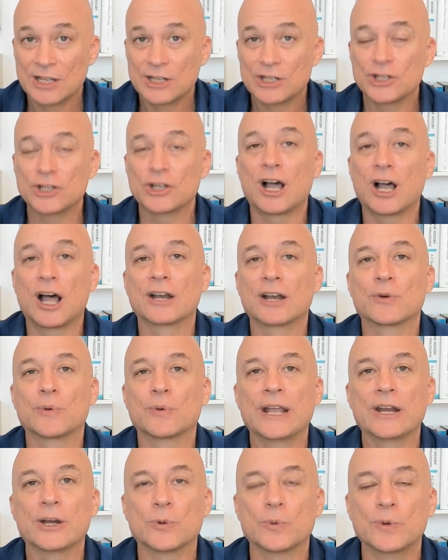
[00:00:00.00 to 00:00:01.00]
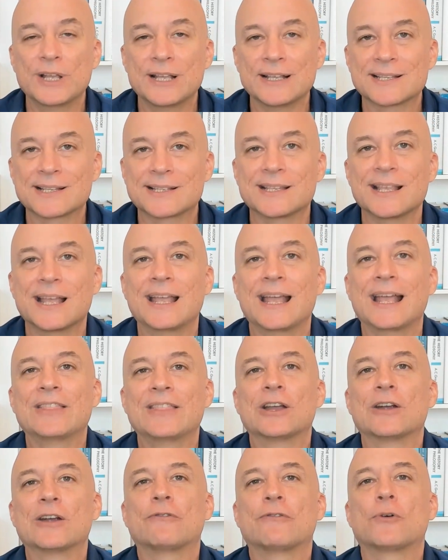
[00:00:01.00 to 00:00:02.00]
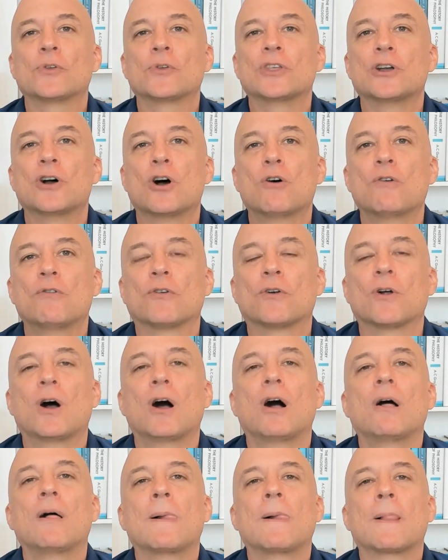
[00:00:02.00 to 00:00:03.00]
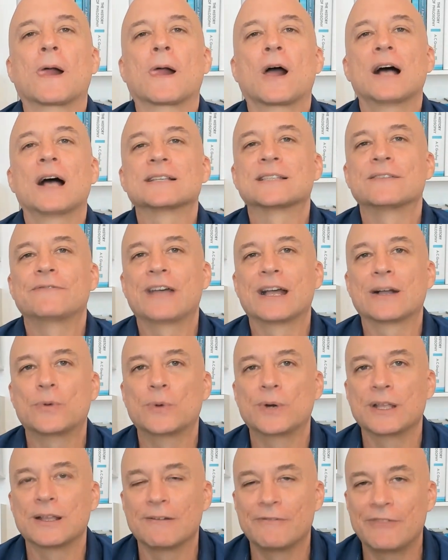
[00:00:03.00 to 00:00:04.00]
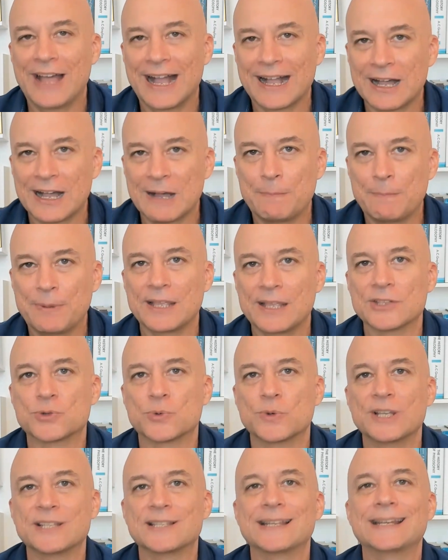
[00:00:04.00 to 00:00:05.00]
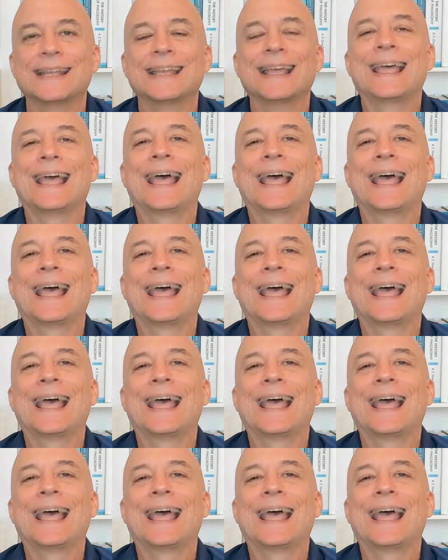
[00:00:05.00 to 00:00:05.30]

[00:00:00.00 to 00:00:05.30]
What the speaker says: took on greater risks, and therefore the overall cost of equity of that company has risen